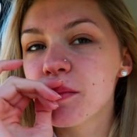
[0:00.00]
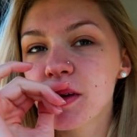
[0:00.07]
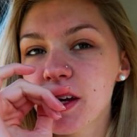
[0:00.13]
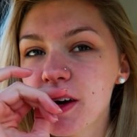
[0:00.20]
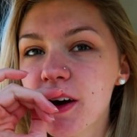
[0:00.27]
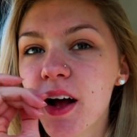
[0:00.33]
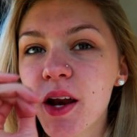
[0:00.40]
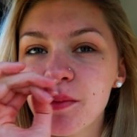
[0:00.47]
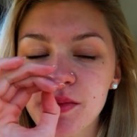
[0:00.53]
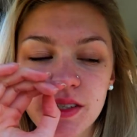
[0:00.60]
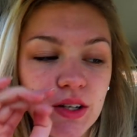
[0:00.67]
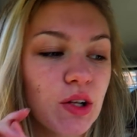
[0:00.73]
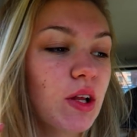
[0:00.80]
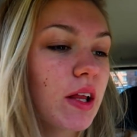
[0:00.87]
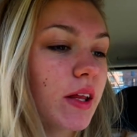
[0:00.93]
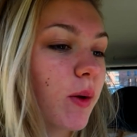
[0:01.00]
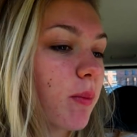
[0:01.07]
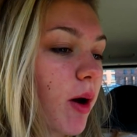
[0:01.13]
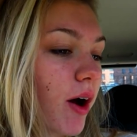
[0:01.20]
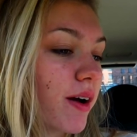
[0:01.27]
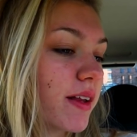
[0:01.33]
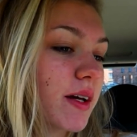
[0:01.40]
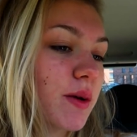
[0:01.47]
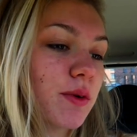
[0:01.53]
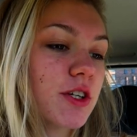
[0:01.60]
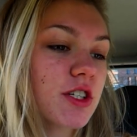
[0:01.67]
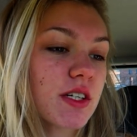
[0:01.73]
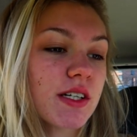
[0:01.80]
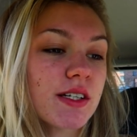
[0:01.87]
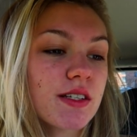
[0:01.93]
I'm here and I'm still a little bit early,
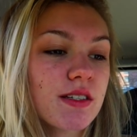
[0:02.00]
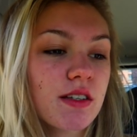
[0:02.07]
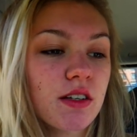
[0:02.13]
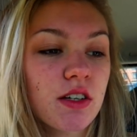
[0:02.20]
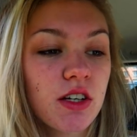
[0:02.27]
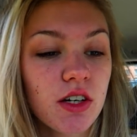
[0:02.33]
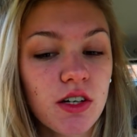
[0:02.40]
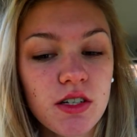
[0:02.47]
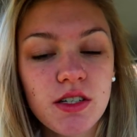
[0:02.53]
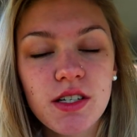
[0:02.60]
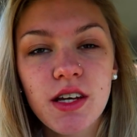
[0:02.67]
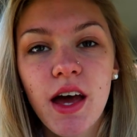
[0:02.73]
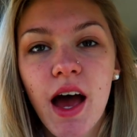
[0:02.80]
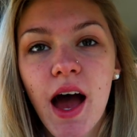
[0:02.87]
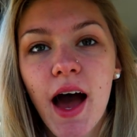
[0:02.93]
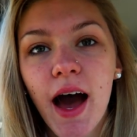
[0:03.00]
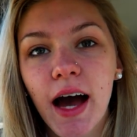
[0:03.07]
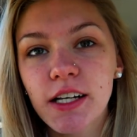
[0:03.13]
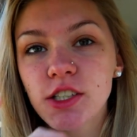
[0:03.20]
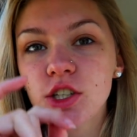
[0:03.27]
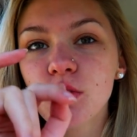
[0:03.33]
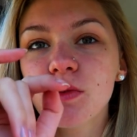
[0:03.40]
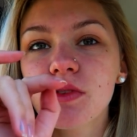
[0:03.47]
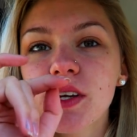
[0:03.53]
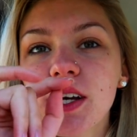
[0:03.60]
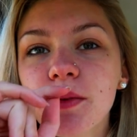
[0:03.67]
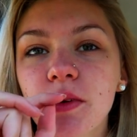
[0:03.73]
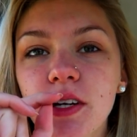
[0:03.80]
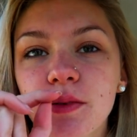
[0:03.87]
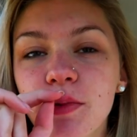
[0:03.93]
which is good. I don't think
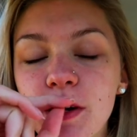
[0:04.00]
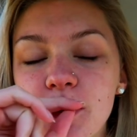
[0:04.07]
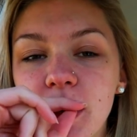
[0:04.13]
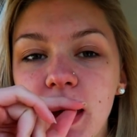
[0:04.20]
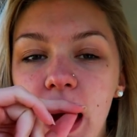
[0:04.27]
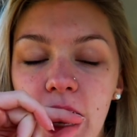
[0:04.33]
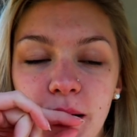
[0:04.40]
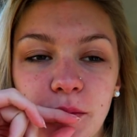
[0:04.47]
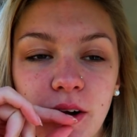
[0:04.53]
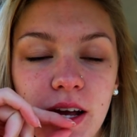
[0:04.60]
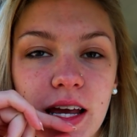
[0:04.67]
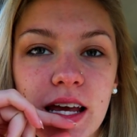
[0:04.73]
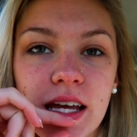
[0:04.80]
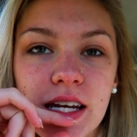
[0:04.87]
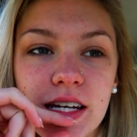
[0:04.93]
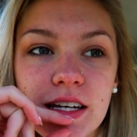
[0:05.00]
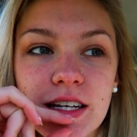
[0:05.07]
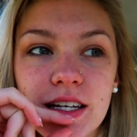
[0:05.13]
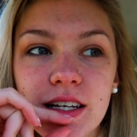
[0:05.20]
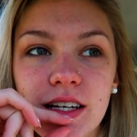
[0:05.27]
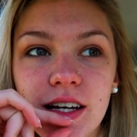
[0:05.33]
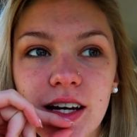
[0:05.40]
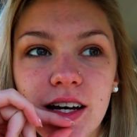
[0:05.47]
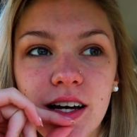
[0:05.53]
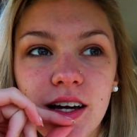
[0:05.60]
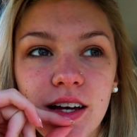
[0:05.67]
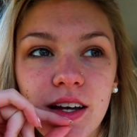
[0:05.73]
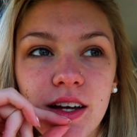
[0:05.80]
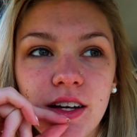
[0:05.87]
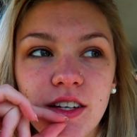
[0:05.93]
I'm going to bring my camera in
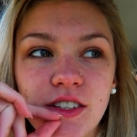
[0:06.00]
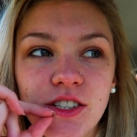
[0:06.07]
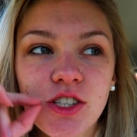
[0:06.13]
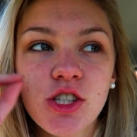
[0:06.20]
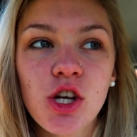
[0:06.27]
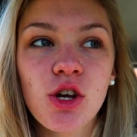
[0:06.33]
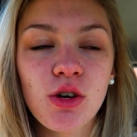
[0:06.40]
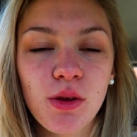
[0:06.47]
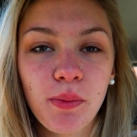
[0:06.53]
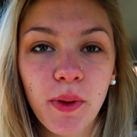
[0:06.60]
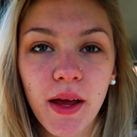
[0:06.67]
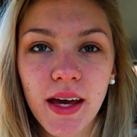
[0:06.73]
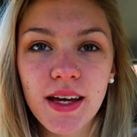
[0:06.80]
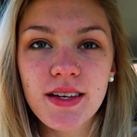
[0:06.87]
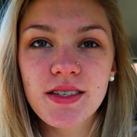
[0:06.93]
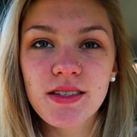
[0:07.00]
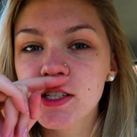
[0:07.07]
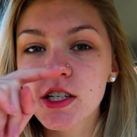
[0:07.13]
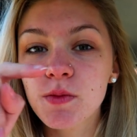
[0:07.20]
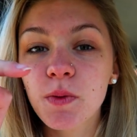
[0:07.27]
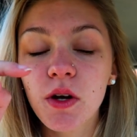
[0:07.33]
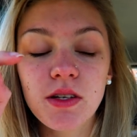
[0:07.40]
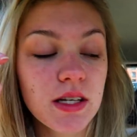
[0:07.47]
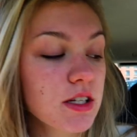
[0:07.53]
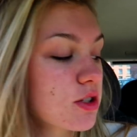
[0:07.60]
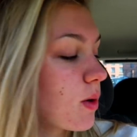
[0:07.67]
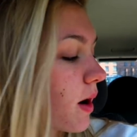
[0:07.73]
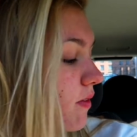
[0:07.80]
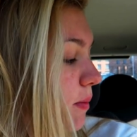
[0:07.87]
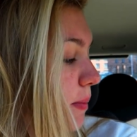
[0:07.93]
to the place just because I
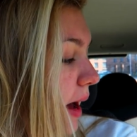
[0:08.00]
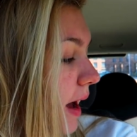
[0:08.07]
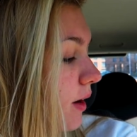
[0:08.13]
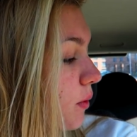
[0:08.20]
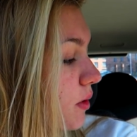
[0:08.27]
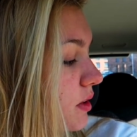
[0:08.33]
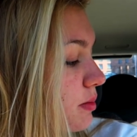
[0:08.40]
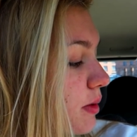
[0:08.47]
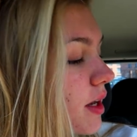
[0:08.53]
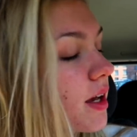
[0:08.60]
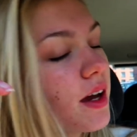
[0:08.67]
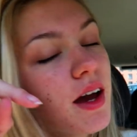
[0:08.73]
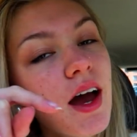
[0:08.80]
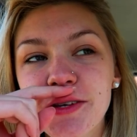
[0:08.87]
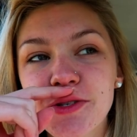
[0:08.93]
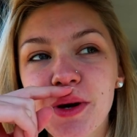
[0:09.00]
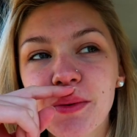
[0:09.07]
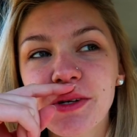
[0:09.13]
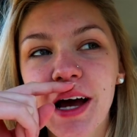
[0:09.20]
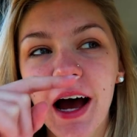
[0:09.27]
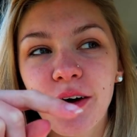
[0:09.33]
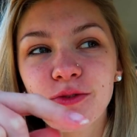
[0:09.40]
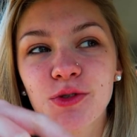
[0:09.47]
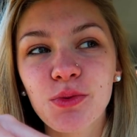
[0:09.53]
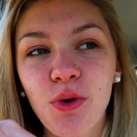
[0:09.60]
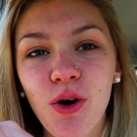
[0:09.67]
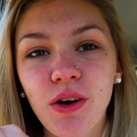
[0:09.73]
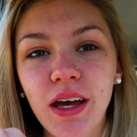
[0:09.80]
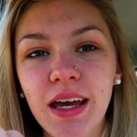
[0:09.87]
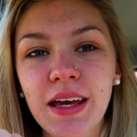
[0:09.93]
don't have a bag with me. So I would have to
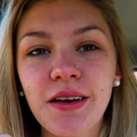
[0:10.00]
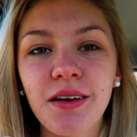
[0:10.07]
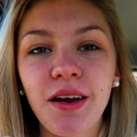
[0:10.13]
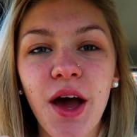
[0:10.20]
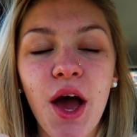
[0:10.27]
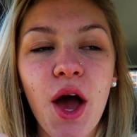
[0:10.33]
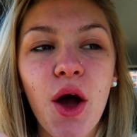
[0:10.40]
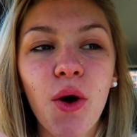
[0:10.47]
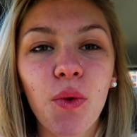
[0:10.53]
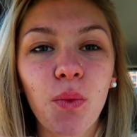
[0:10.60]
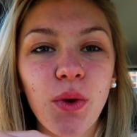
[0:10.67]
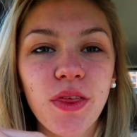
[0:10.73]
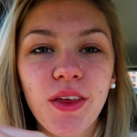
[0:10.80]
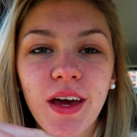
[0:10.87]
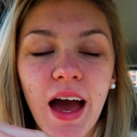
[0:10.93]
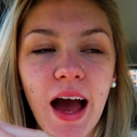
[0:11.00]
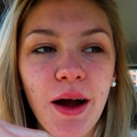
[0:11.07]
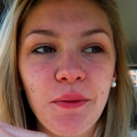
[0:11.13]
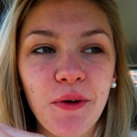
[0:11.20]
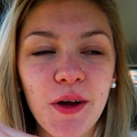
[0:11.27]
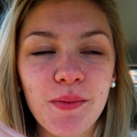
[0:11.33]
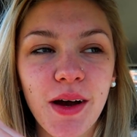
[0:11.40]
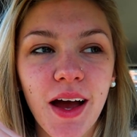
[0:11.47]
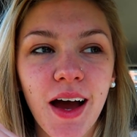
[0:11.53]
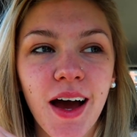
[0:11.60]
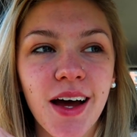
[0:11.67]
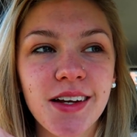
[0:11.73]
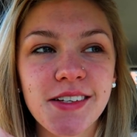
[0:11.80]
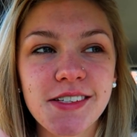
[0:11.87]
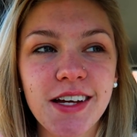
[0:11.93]
walk in with the camera in my
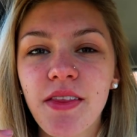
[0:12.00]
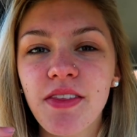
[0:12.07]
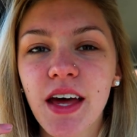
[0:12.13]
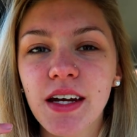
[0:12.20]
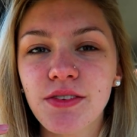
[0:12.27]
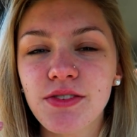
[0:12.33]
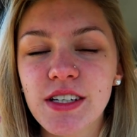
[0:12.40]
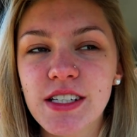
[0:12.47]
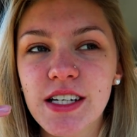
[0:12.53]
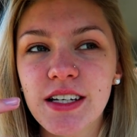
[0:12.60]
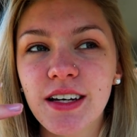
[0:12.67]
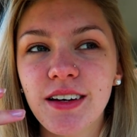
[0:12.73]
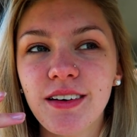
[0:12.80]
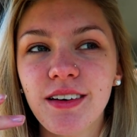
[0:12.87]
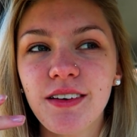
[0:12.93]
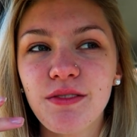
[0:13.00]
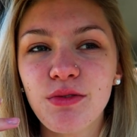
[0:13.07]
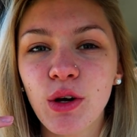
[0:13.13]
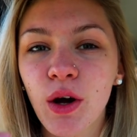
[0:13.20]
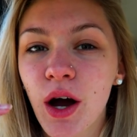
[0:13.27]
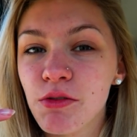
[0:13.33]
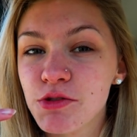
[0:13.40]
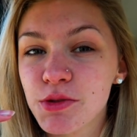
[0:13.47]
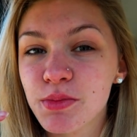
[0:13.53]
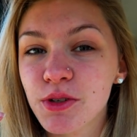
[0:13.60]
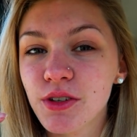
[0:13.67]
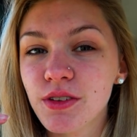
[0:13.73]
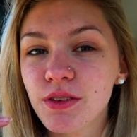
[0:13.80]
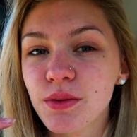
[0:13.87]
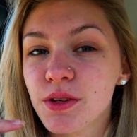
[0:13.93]
hand and then if they didn't feel
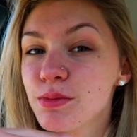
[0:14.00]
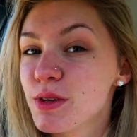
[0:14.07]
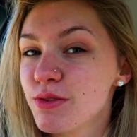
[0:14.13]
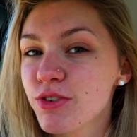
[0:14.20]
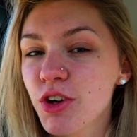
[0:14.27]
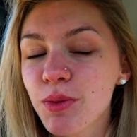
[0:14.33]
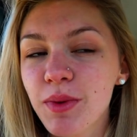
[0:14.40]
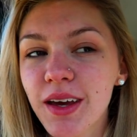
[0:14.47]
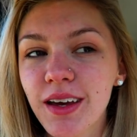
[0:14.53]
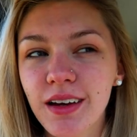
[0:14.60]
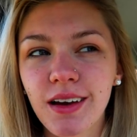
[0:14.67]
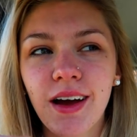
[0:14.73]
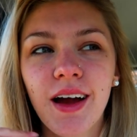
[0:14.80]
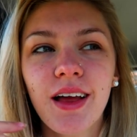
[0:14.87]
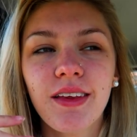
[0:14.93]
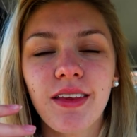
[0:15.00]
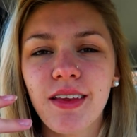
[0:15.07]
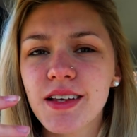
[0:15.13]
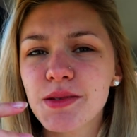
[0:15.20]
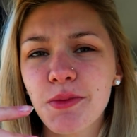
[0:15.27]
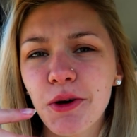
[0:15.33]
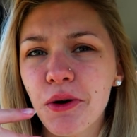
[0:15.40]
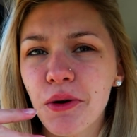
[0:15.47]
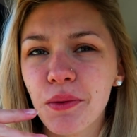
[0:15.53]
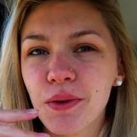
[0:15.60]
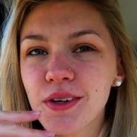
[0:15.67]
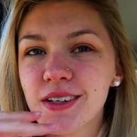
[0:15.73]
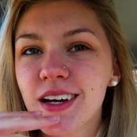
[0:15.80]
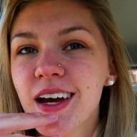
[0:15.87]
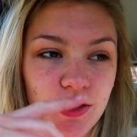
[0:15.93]
comfortable with me filming, then that's a bit
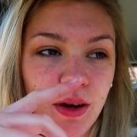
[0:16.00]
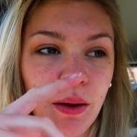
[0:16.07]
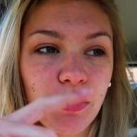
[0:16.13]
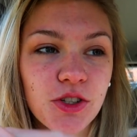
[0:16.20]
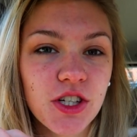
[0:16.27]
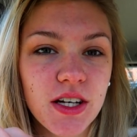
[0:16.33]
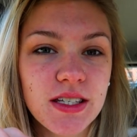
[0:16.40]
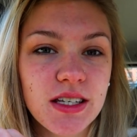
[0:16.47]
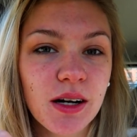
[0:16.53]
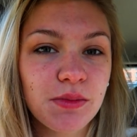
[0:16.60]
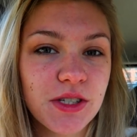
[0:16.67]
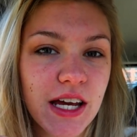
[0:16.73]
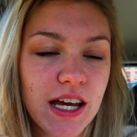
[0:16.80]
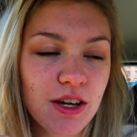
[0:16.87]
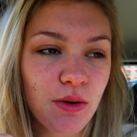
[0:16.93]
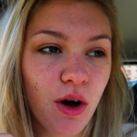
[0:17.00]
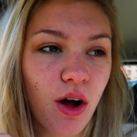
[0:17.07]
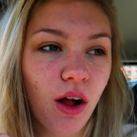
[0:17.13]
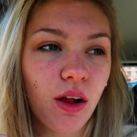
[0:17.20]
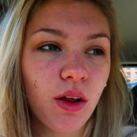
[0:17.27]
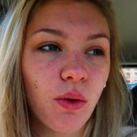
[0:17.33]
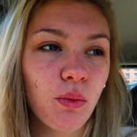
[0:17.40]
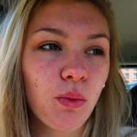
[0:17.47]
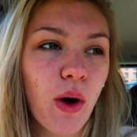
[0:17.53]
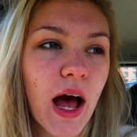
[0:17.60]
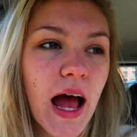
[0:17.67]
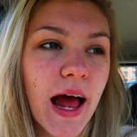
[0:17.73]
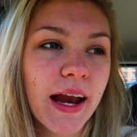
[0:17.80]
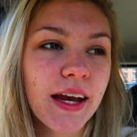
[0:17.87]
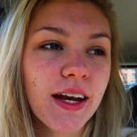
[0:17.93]
awkward. So I will just update you all
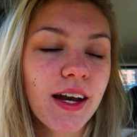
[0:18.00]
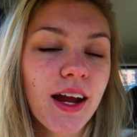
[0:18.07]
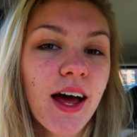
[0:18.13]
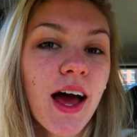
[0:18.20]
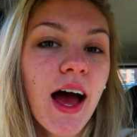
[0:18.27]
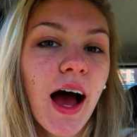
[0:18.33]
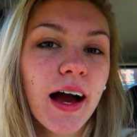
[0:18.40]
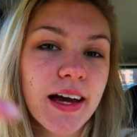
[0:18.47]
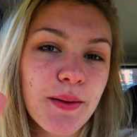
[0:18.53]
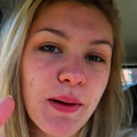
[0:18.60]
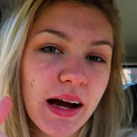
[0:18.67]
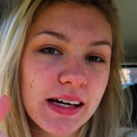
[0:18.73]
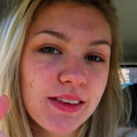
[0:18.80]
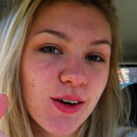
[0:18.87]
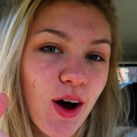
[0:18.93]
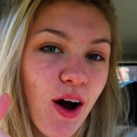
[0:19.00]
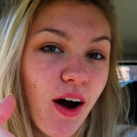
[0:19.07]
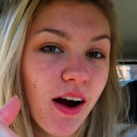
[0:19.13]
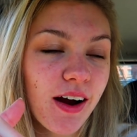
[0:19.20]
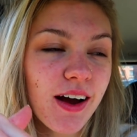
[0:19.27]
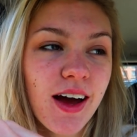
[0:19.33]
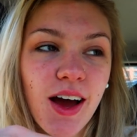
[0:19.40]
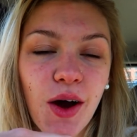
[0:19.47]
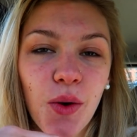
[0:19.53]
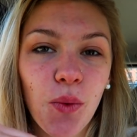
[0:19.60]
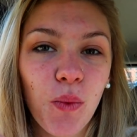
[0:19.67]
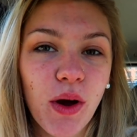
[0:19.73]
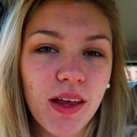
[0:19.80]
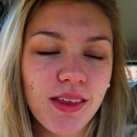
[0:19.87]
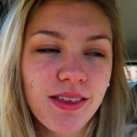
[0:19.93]
when I get back in the car
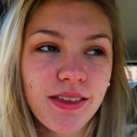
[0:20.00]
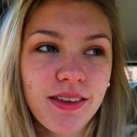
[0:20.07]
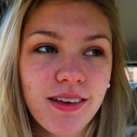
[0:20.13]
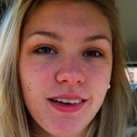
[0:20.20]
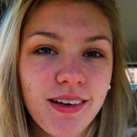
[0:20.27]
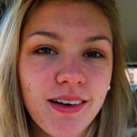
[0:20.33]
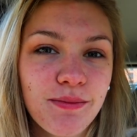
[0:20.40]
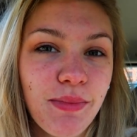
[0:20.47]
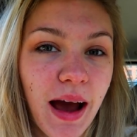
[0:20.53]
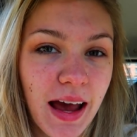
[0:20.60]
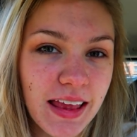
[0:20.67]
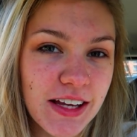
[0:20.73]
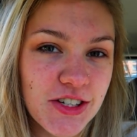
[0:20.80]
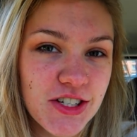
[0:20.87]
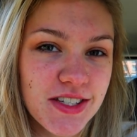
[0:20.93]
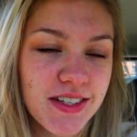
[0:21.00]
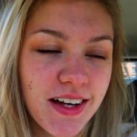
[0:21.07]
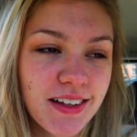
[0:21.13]
with my eyelashes